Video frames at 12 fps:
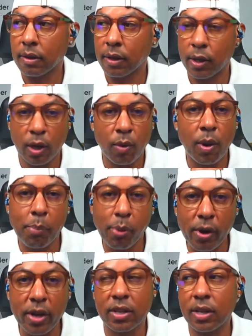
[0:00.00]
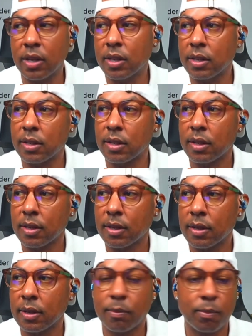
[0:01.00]
You know what poison is?
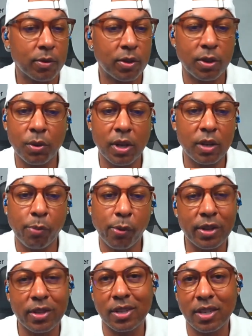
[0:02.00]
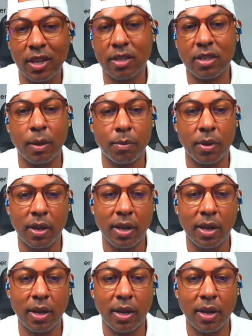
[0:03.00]
Soon as poison touches something,